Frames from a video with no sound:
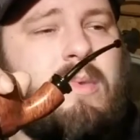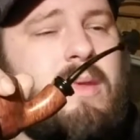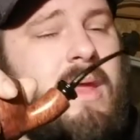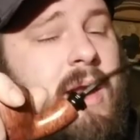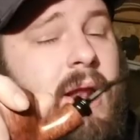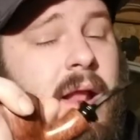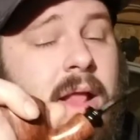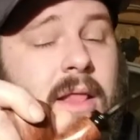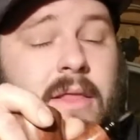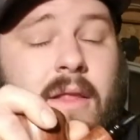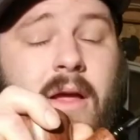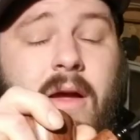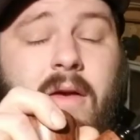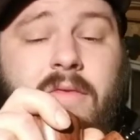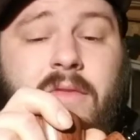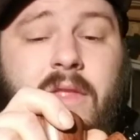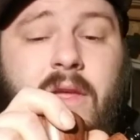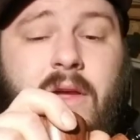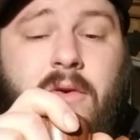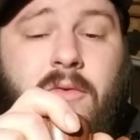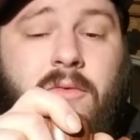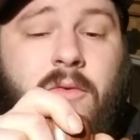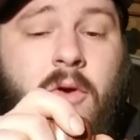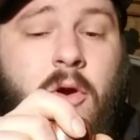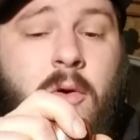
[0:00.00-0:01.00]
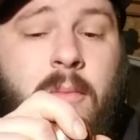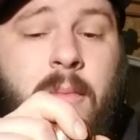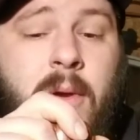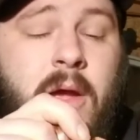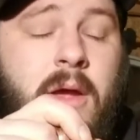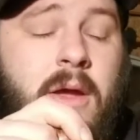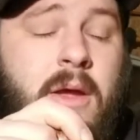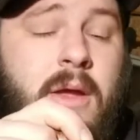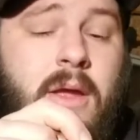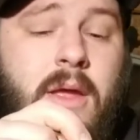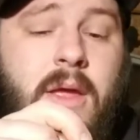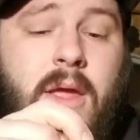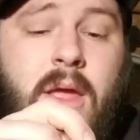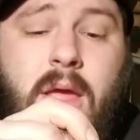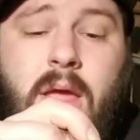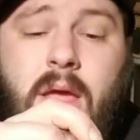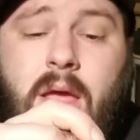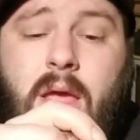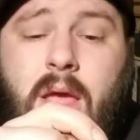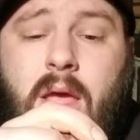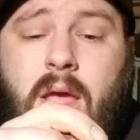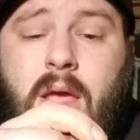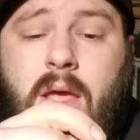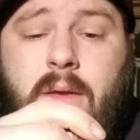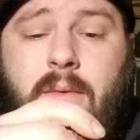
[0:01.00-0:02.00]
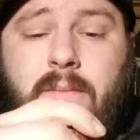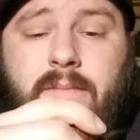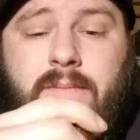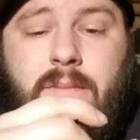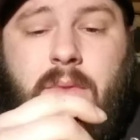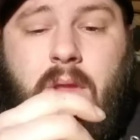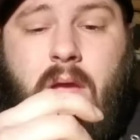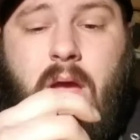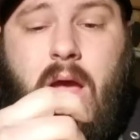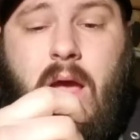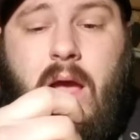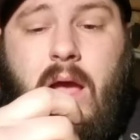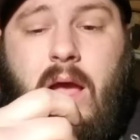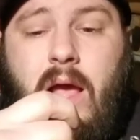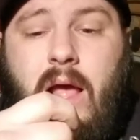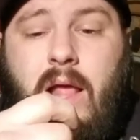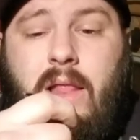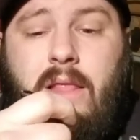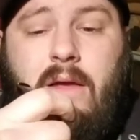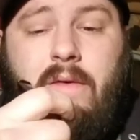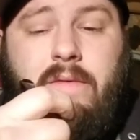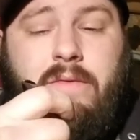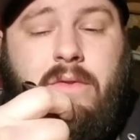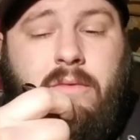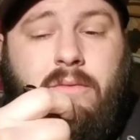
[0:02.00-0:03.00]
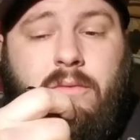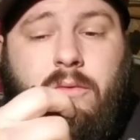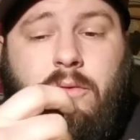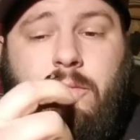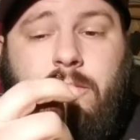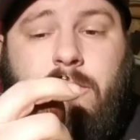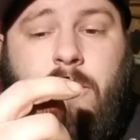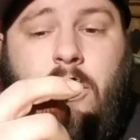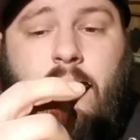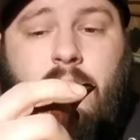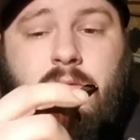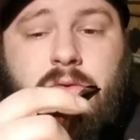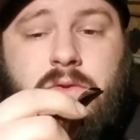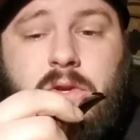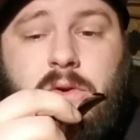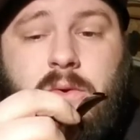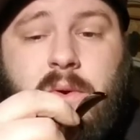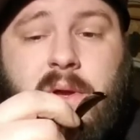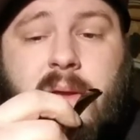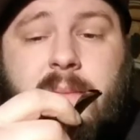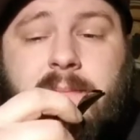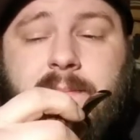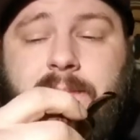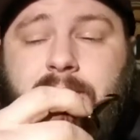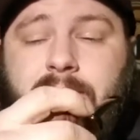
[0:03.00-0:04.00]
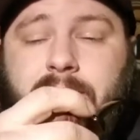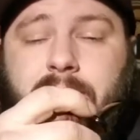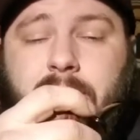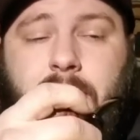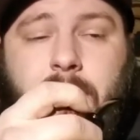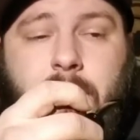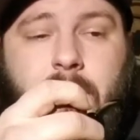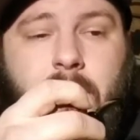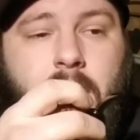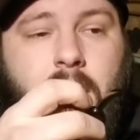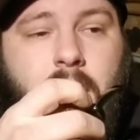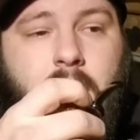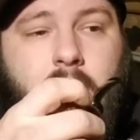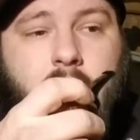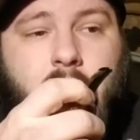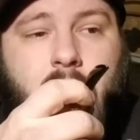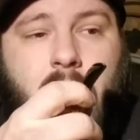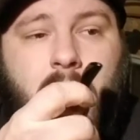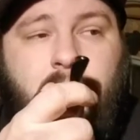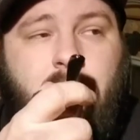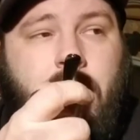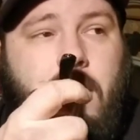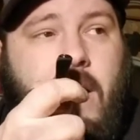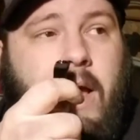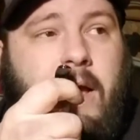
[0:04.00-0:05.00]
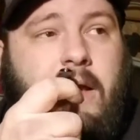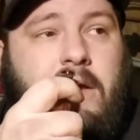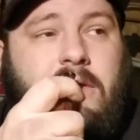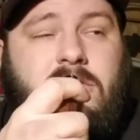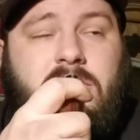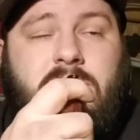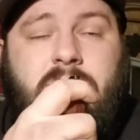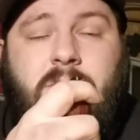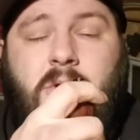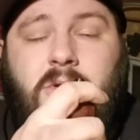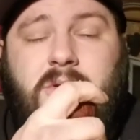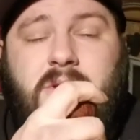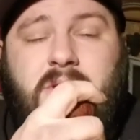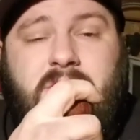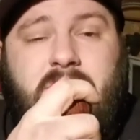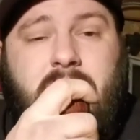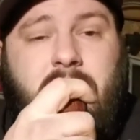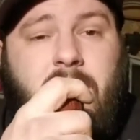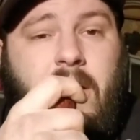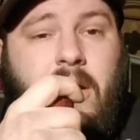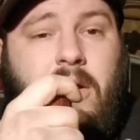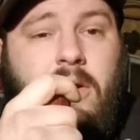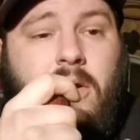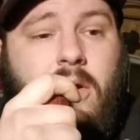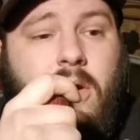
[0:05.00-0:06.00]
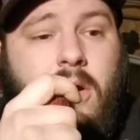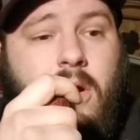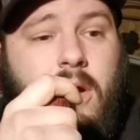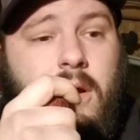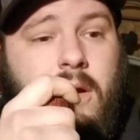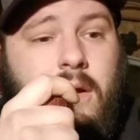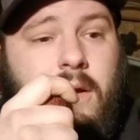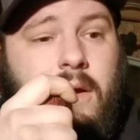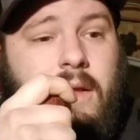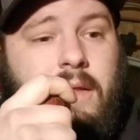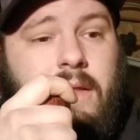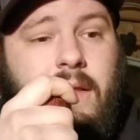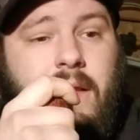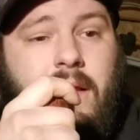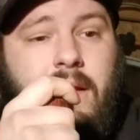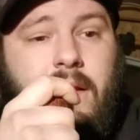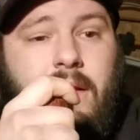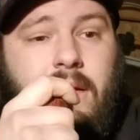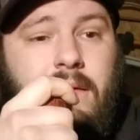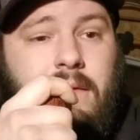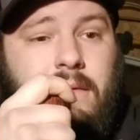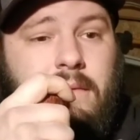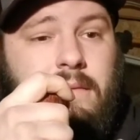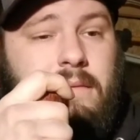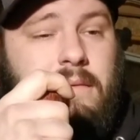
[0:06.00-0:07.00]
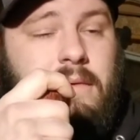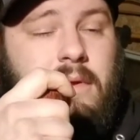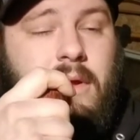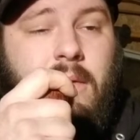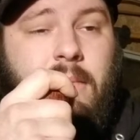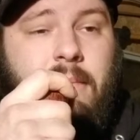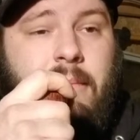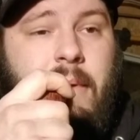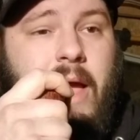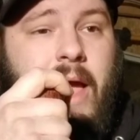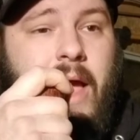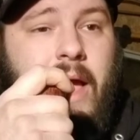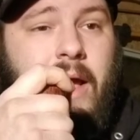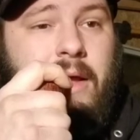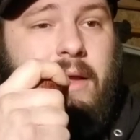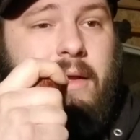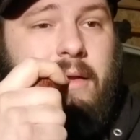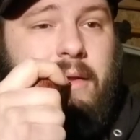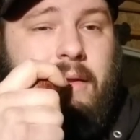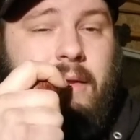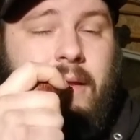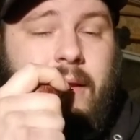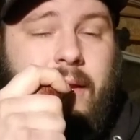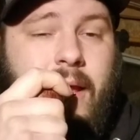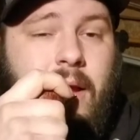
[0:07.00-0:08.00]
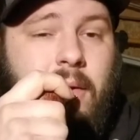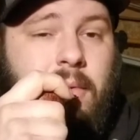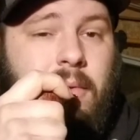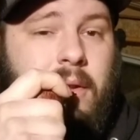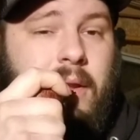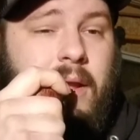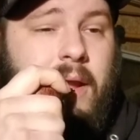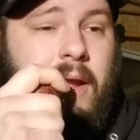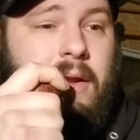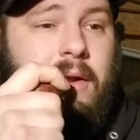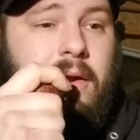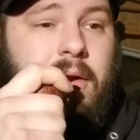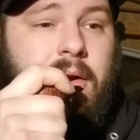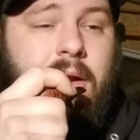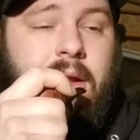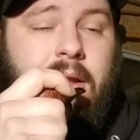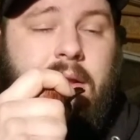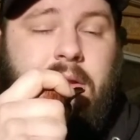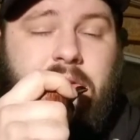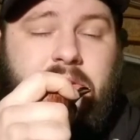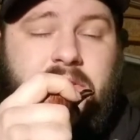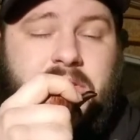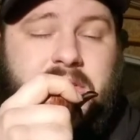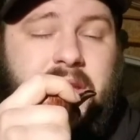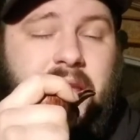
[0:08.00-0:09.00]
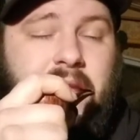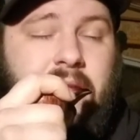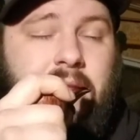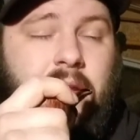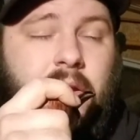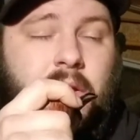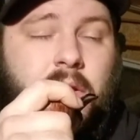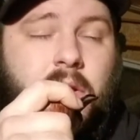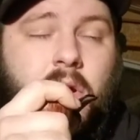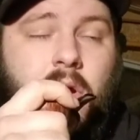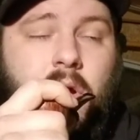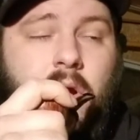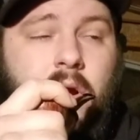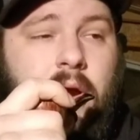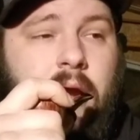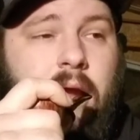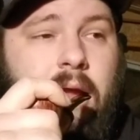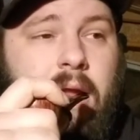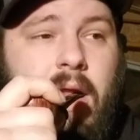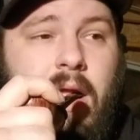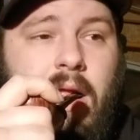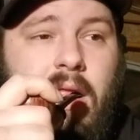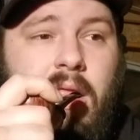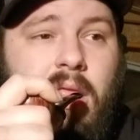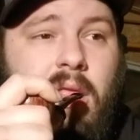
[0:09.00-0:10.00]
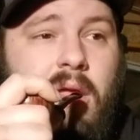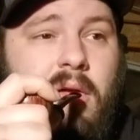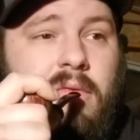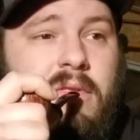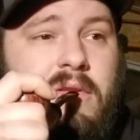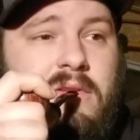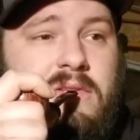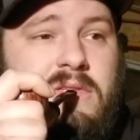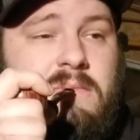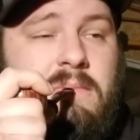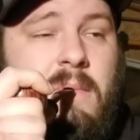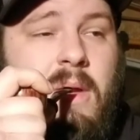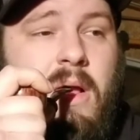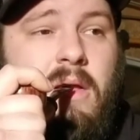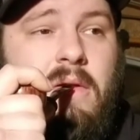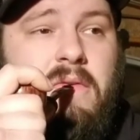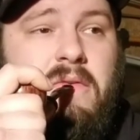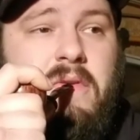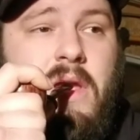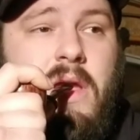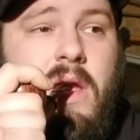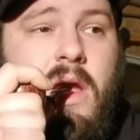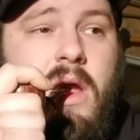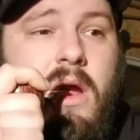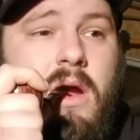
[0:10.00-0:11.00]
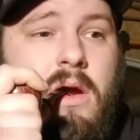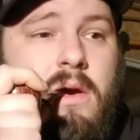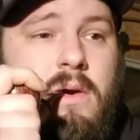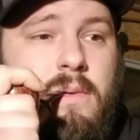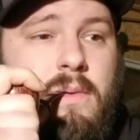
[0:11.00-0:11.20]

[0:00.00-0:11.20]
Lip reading: And I love the aroma. I love the room note to it. I could smoke this in my car and then come back an hour later and just get in the car, and I love the smell of it.